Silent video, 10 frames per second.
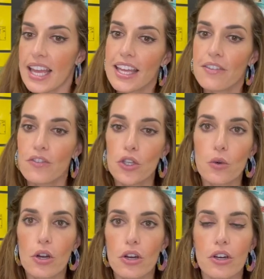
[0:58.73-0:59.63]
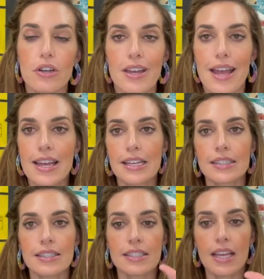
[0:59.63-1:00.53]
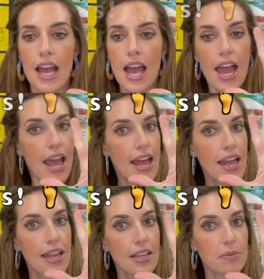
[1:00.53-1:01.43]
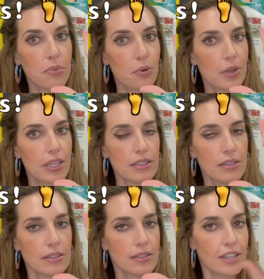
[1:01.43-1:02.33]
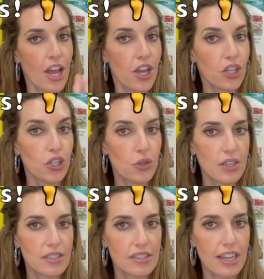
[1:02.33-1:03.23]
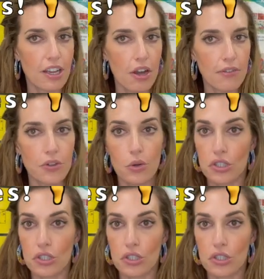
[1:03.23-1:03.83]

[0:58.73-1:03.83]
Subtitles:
If you earn 10 points, you get to take off your